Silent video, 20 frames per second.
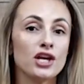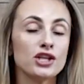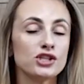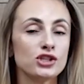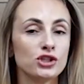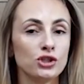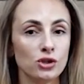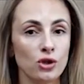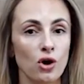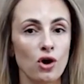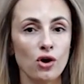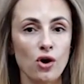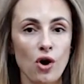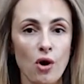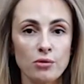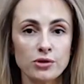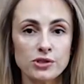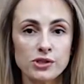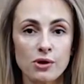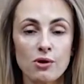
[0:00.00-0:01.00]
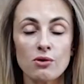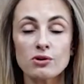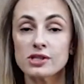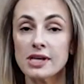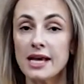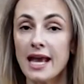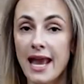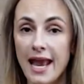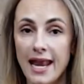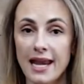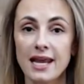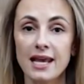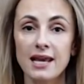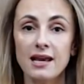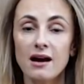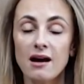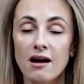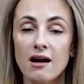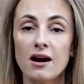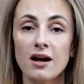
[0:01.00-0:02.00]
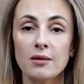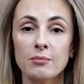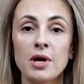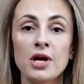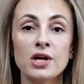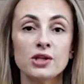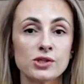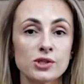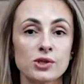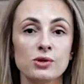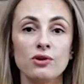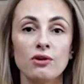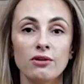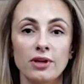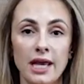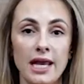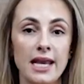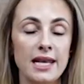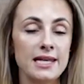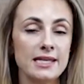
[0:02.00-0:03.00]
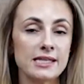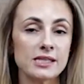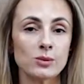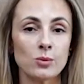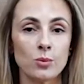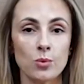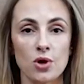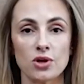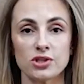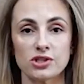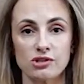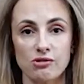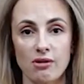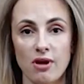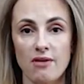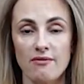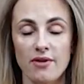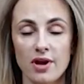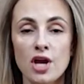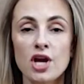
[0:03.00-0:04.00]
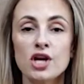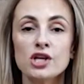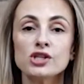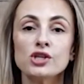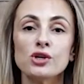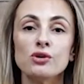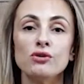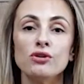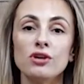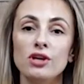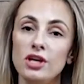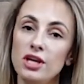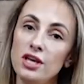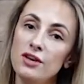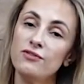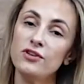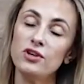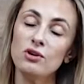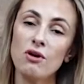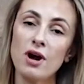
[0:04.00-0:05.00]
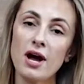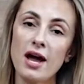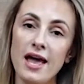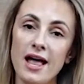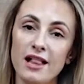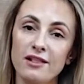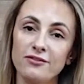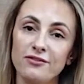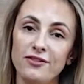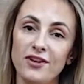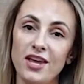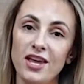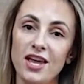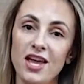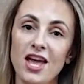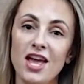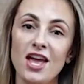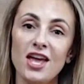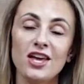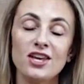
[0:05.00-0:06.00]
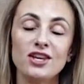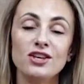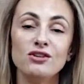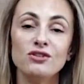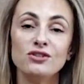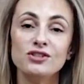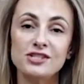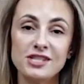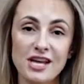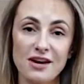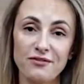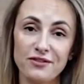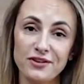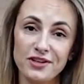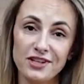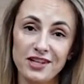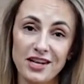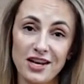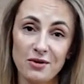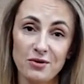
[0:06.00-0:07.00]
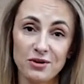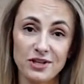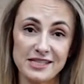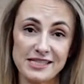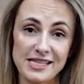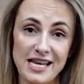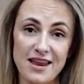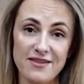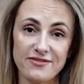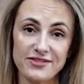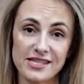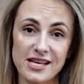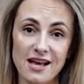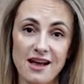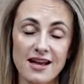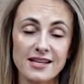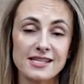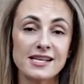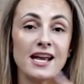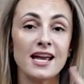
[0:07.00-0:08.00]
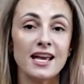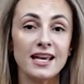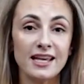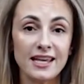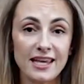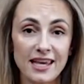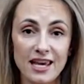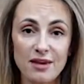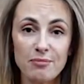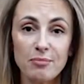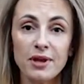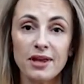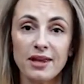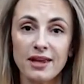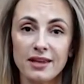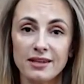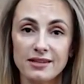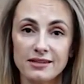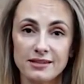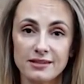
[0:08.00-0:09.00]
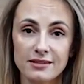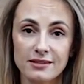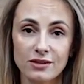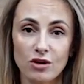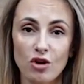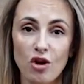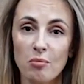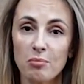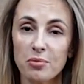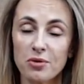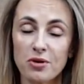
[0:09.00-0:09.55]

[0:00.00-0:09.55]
is not going to cause any harm to your kidneys whatsoever. So if you are healthy, you're definitely on a safe side, keep your